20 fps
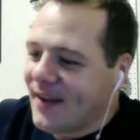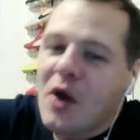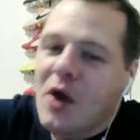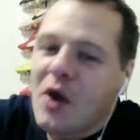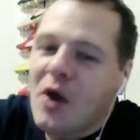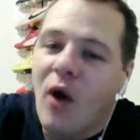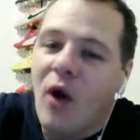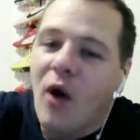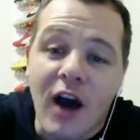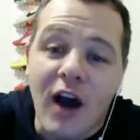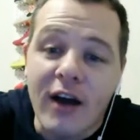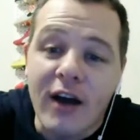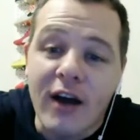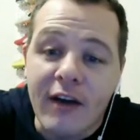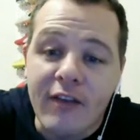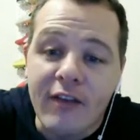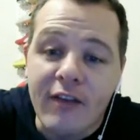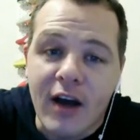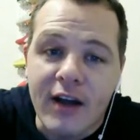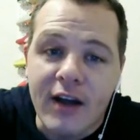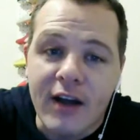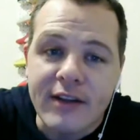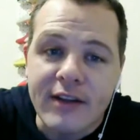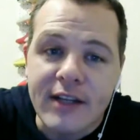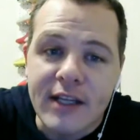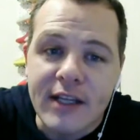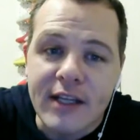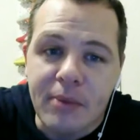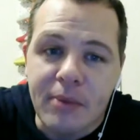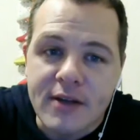Well, I've got the
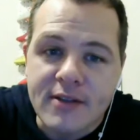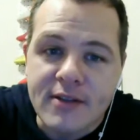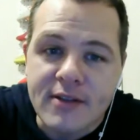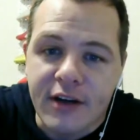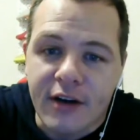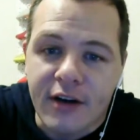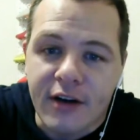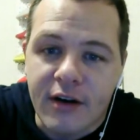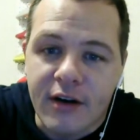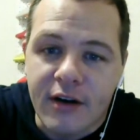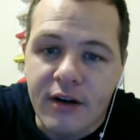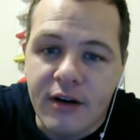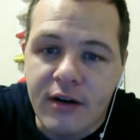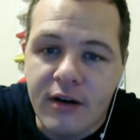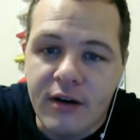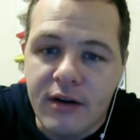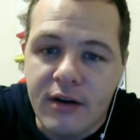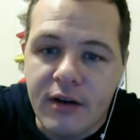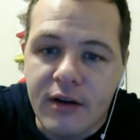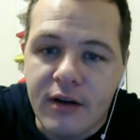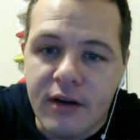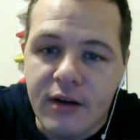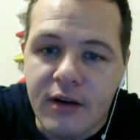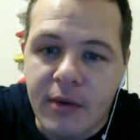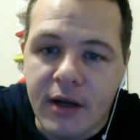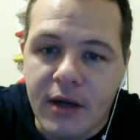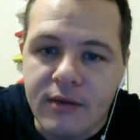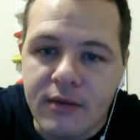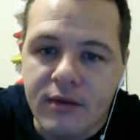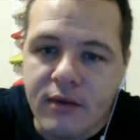box here. I'm going
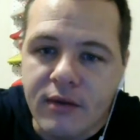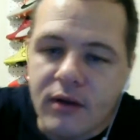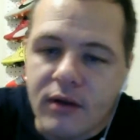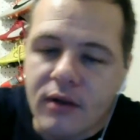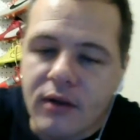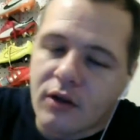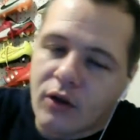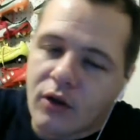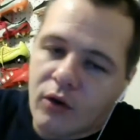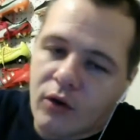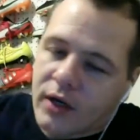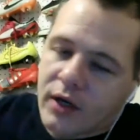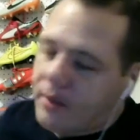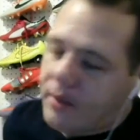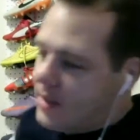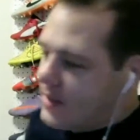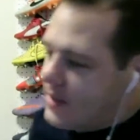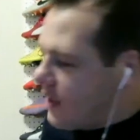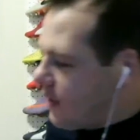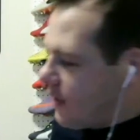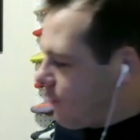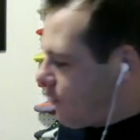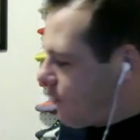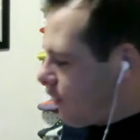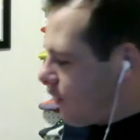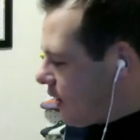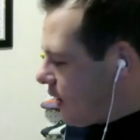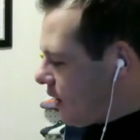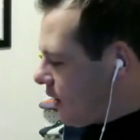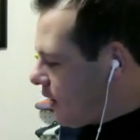to load it on myself
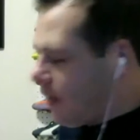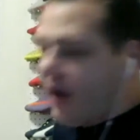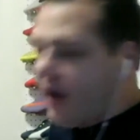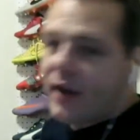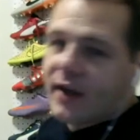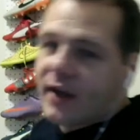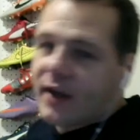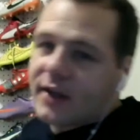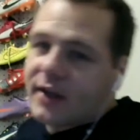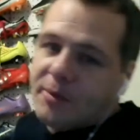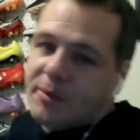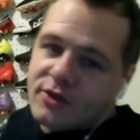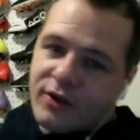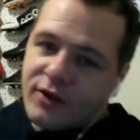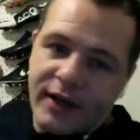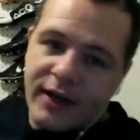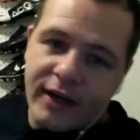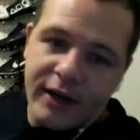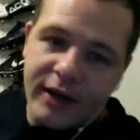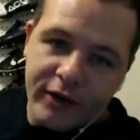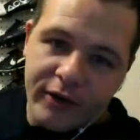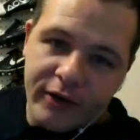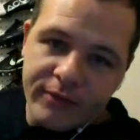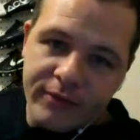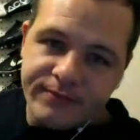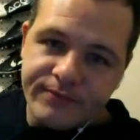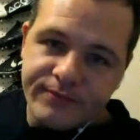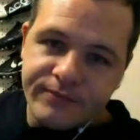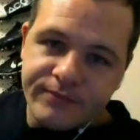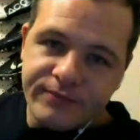for a little bit. I got the box right
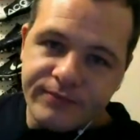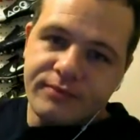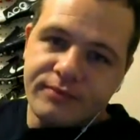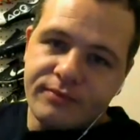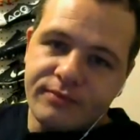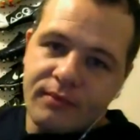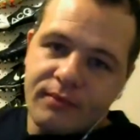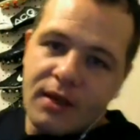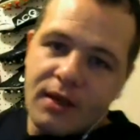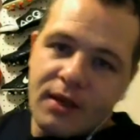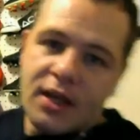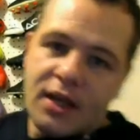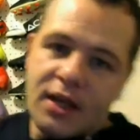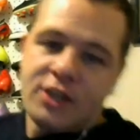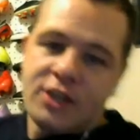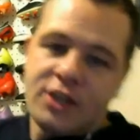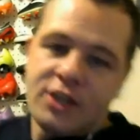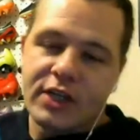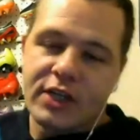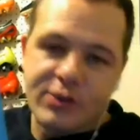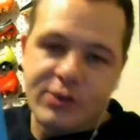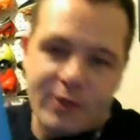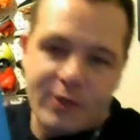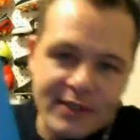here. So this